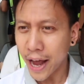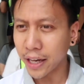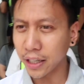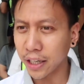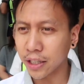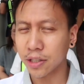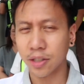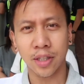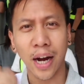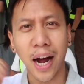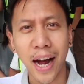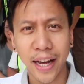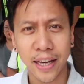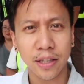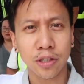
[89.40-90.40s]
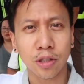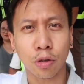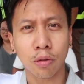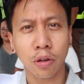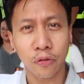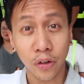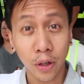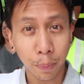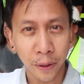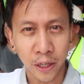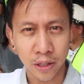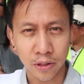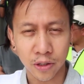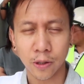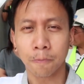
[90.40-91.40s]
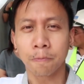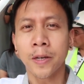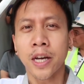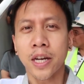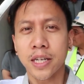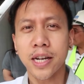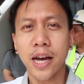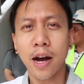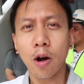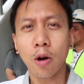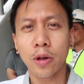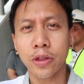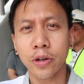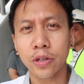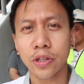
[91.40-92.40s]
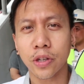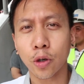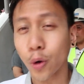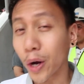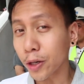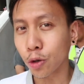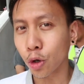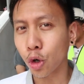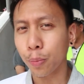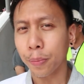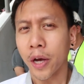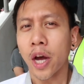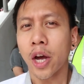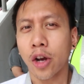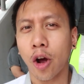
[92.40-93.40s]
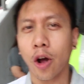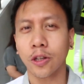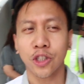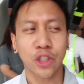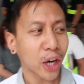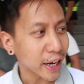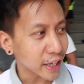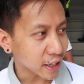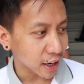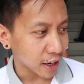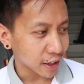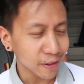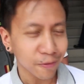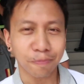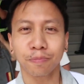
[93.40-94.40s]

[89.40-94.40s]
and its ties to the Philippines. Now, there's a great group called JICA